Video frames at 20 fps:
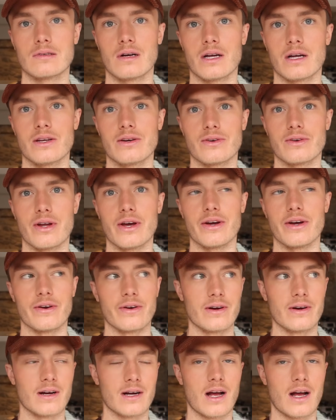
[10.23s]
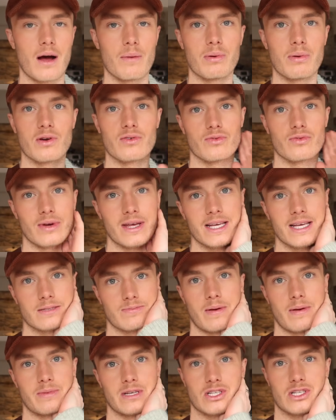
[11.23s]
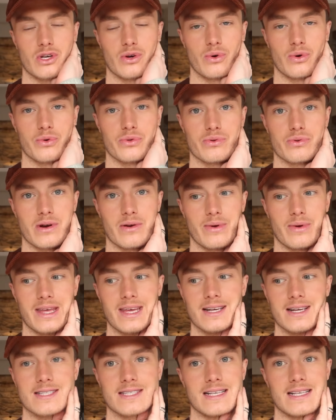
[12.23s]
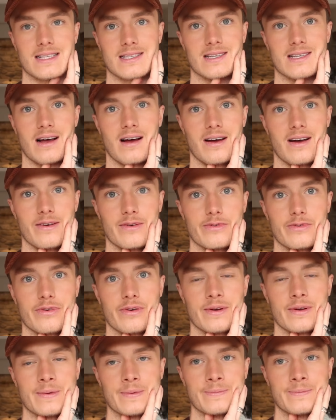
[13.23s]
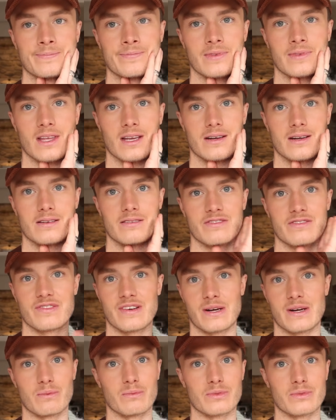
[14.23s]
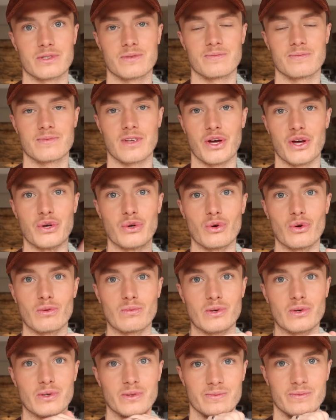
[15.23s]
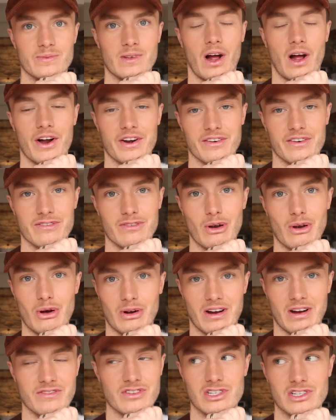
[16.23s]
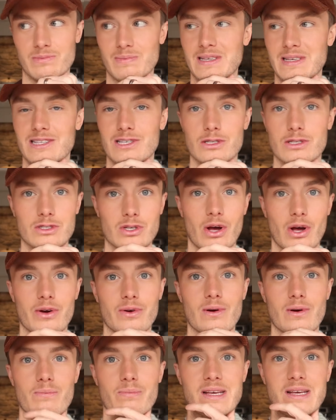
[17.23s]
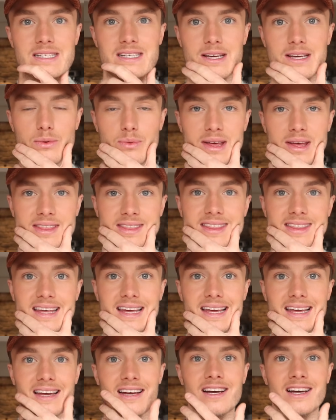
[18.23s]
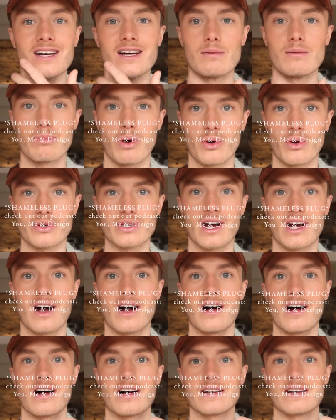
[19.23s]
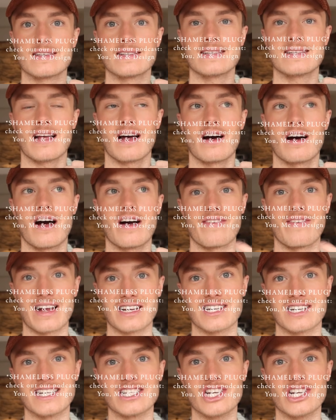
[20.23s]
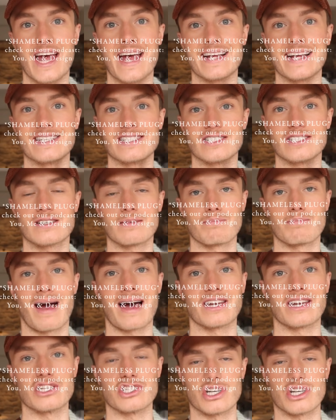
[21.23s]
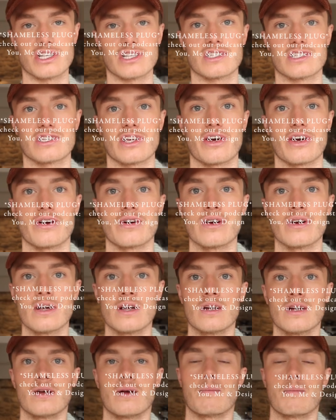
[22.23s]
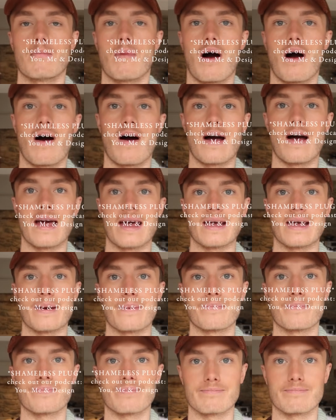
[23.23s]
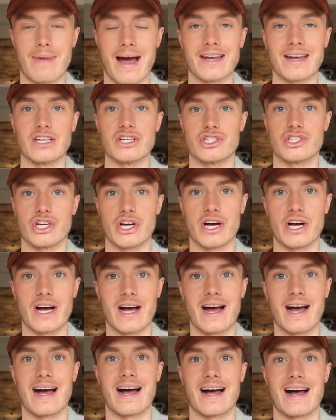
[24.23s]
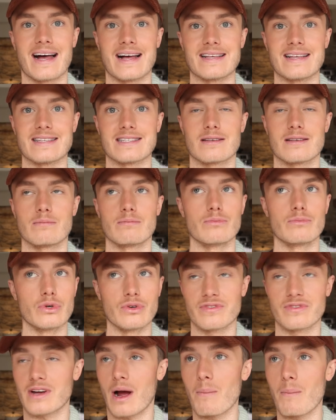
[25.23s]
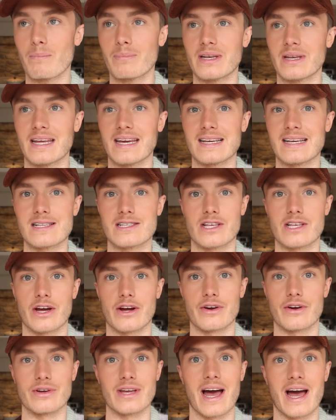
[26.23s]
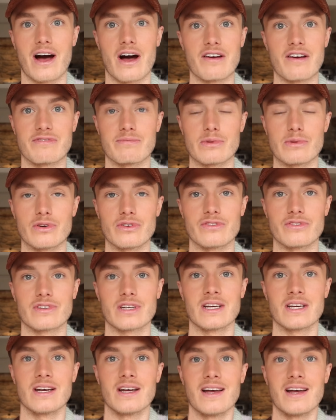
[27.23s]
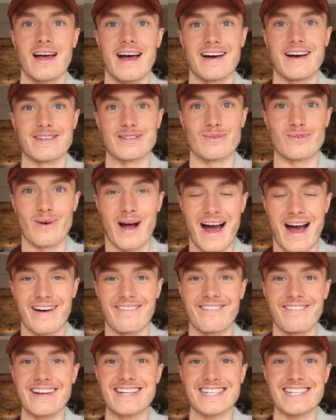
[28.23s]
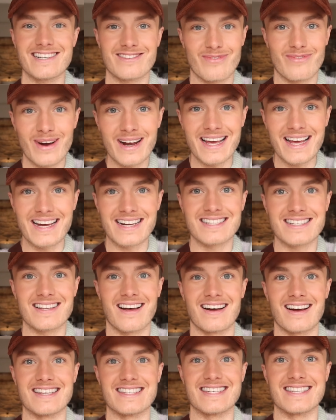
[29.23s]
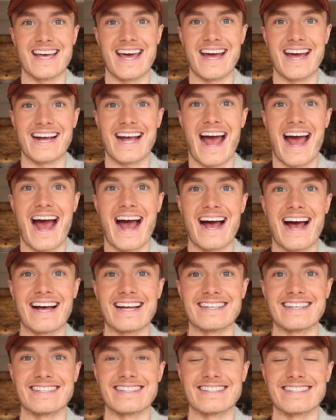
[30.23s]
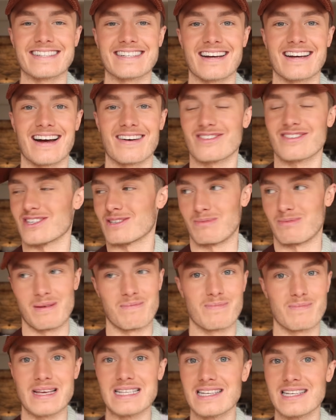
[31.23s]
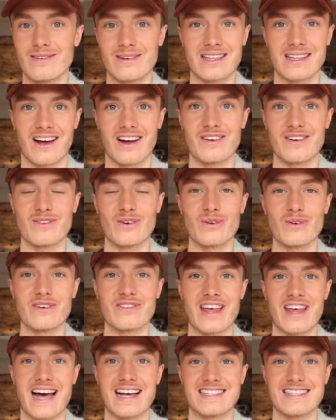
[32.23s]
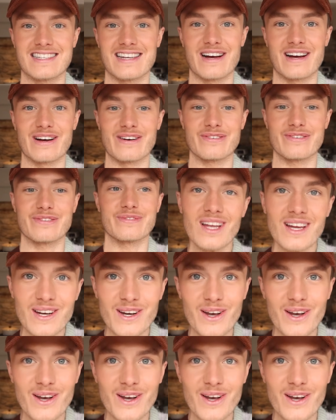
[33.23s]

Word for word: I don't know, a couple of weeks, maybe two or three weeks since I've filmed a normal kind of vlog. I've just been so busy with the podcast. I've actually changed managers, so my manager has moved companies, so yeah, I've moved as well, which is really exciting, and I've just been busy with kind of all of that stuff.